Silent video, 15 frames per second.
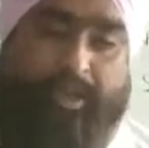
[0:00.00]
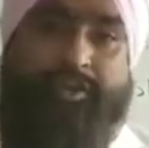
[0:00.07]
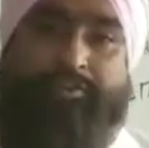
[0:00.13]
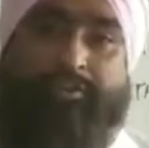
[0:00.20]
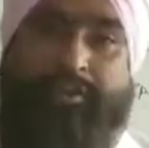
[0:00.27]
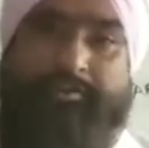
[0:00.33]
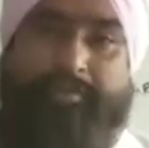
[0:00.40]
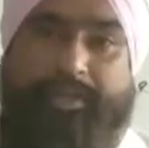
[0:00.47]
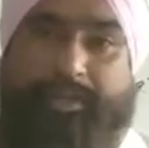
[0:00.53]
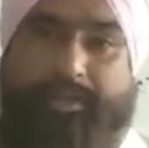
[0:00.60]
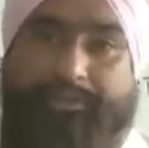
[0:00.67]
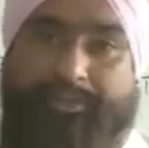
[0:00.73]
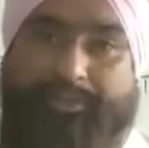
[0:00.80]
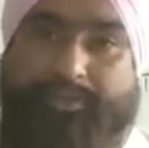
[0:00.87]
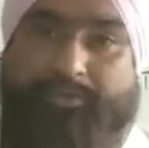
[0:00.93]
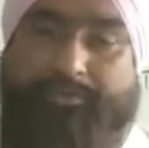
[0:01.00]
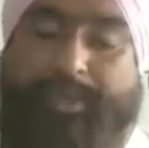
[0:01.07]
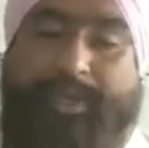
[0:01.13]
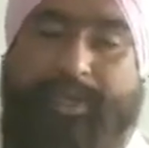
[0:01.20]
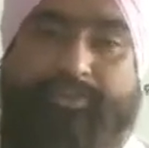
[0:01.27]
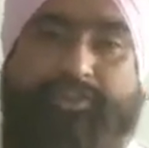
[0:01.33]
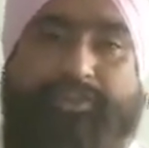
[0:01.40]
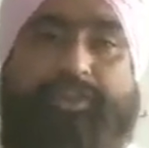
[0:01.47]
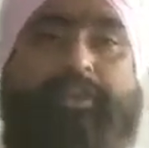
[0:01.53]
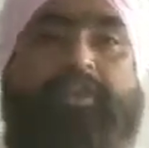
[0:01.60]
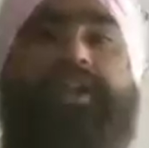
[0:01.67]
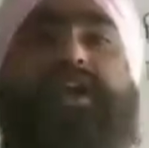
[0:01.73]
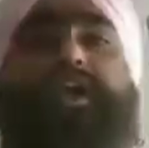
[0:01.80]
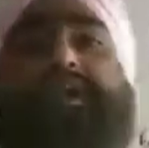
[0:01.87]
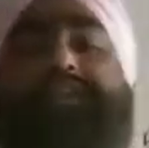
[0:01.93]
from the relationship manager,
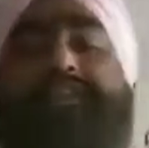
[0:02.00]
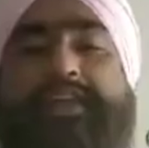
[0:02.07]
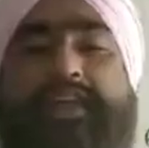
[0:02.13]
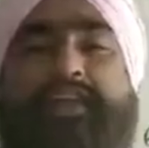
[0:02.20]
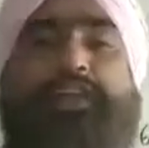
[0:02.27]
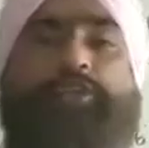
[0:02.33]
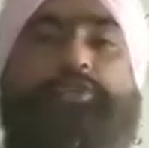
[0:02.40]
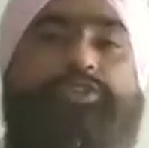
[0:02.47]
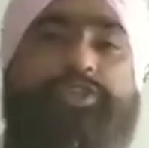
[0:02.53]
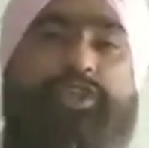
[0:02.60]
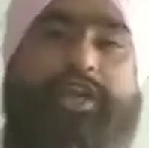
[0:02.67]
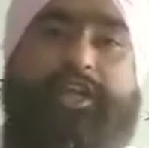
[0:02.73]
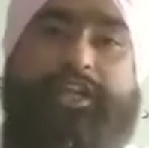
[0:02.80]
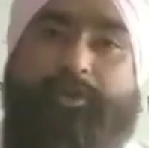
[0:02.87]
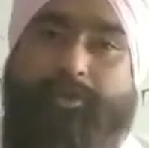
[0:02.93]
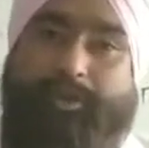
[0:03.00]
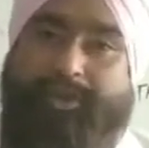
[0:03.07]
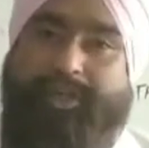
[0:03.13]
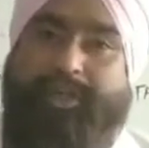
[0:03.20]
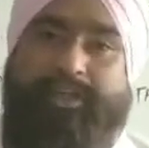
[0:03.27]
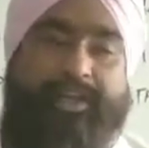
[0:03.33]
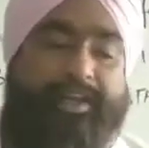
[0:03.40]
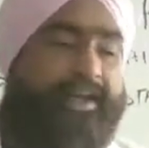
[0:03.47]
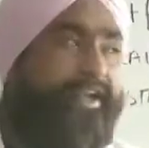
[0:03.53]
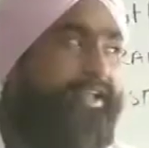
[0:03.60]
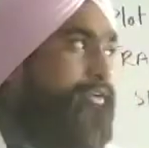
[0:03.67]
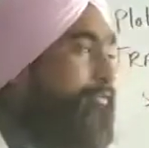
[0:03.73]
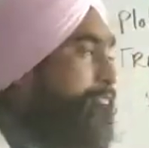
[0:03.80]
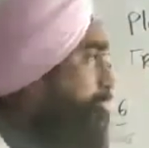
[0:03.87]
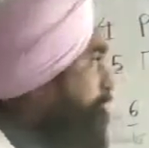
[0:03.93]
and then you start your real
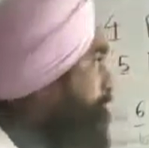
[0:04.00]
trading.